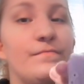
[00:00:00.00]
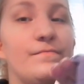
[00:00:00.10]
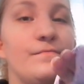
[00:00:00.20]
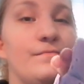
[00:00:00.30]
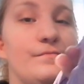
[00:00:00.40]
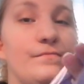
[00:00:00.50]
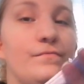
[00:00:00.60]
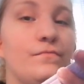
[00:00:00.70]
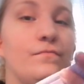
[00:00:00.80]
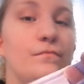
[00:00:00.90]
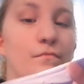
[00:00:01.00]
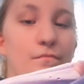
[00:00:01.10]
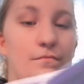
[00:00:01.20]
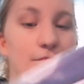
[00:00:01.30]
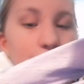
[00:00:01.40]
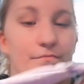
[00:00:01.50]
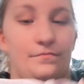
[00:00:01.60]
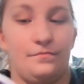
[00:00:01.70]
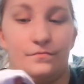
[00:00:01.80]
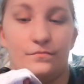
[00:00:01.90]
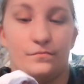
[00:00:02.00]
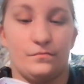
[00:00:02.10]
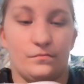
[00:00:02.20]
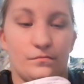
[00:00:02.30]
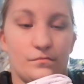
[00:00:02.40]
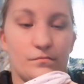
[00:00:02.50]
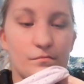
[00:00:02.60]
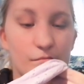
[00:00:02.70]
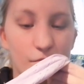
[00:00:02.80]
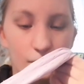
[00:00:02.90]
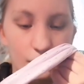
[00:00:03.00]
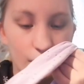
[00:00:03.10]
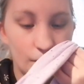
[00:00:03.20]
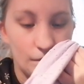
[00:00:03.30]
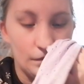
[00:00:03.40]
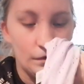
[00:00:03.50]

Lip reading: No one is speaking in this clip.